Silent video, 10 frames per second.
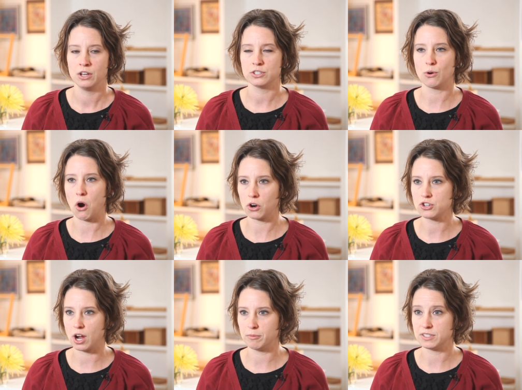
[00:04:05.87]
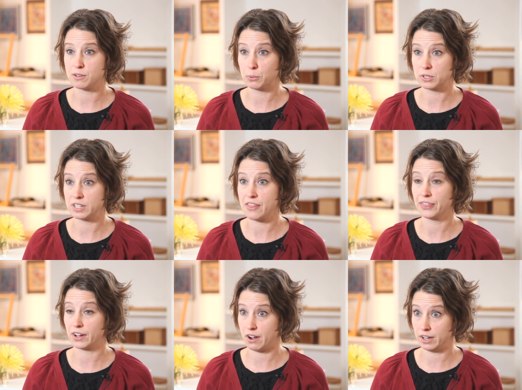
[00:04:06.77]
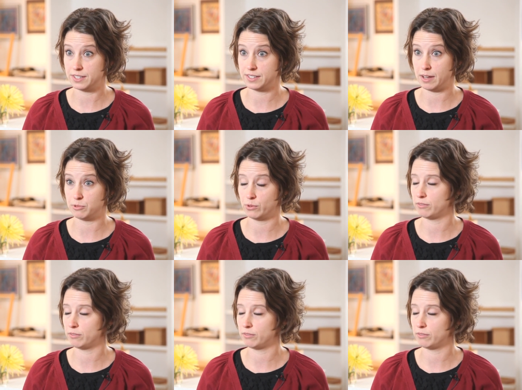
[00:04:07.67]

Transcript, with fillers: So our job is to present the concepts.